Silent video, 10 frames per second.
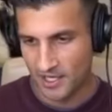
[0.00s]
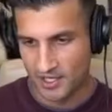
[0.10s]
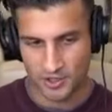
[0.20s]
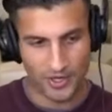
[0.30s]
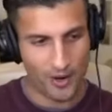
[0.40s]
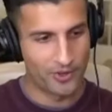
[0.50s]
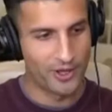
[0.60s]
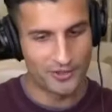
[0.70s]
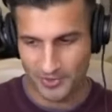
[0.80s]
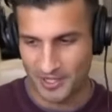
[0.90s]
So now, when
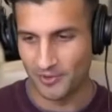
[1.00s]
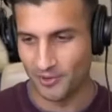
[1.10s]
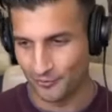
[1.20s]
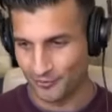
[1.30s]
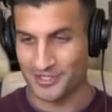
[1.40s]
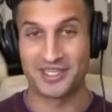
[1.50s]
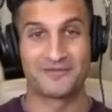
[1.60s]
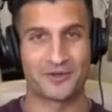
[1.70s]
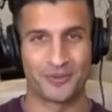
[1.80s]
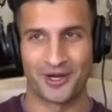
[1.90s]
those people who've
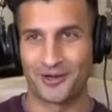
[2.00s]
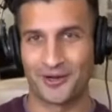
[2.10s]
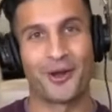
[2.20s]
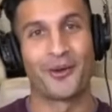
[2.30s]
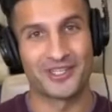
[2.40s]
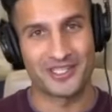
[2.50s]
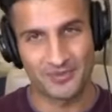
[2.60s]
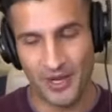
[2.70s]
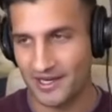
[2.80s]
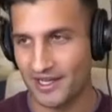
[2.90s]
received your money are going to
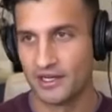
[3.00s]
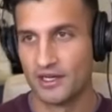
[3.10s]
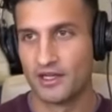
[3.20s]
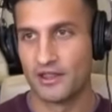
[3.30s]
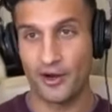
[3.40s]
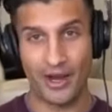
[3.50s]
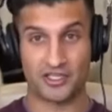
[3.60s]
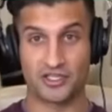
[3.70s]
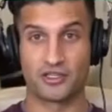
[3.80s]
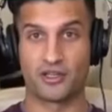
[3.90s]
spend it, they're
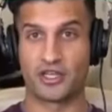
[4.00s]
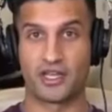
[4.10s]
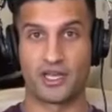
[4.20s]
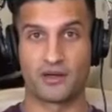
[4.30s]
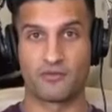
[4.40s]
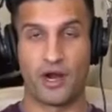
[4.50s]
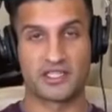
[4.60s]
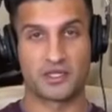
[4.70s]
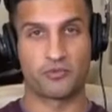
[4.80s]
actually looking at rising